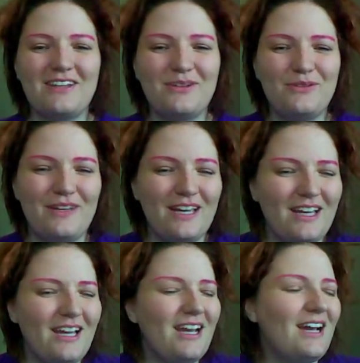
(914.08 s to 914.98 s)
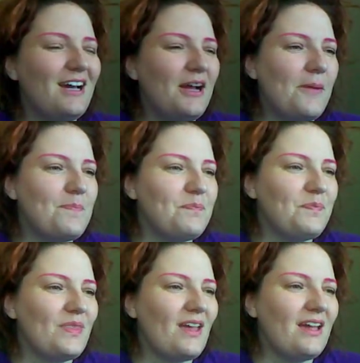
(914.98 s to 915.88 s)
I look goofy. Um,
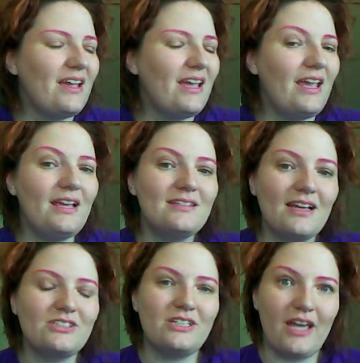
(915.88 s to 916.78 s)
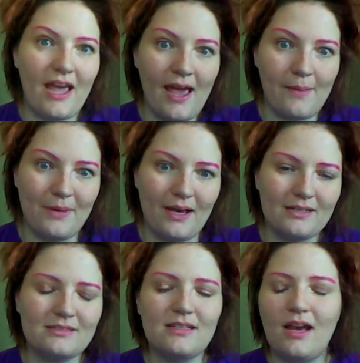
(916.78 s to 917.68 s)
is actually a hat
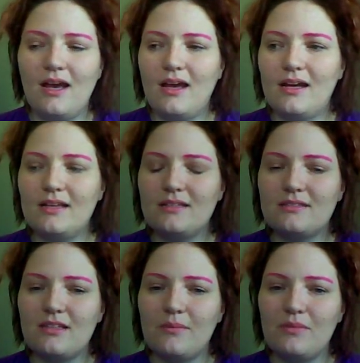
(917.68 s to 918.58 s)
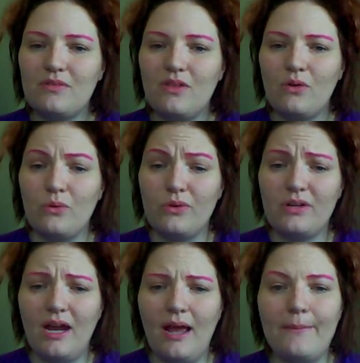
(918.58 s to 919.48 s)
box. Uh, some of the
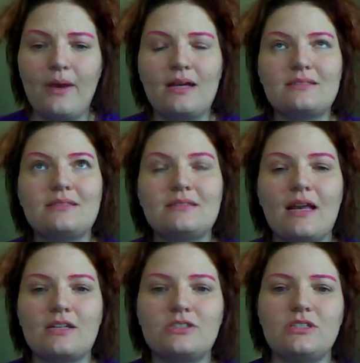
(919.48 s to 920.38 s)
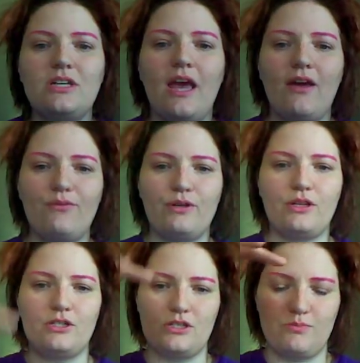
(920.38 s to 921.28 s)
older hat boxes actually have where
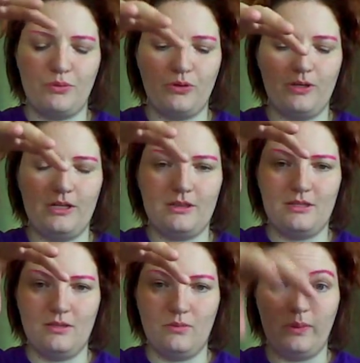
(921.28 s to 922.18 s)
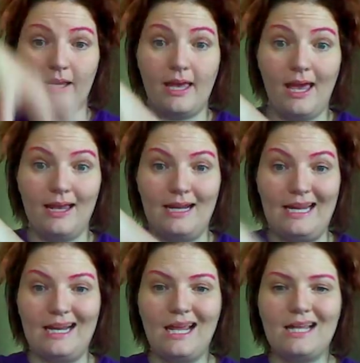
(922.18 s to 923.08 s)
you just put the wig head
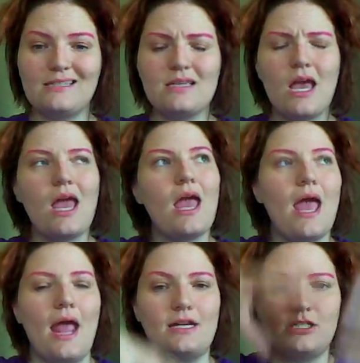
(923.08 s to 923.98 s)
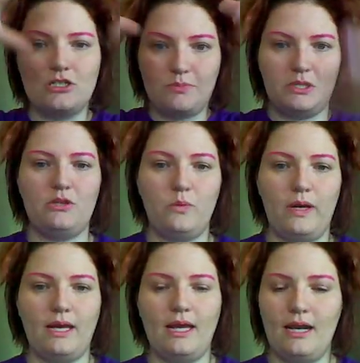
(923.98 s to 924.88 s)
in it and you just put the
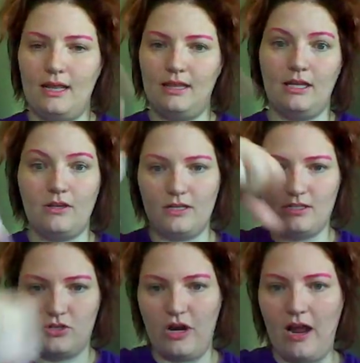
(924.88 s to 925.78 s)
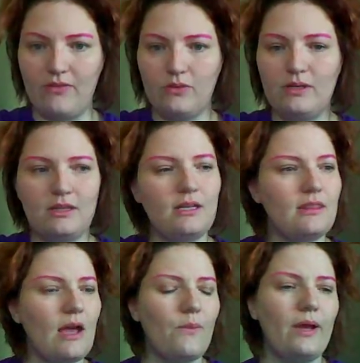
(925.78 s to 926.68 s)
wig in and then you can travel with
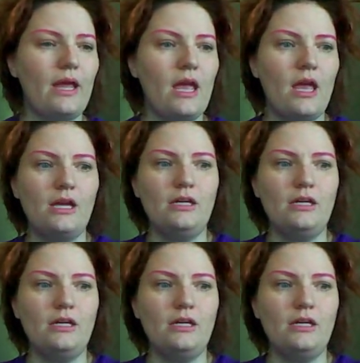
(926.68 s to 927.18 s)
it. That way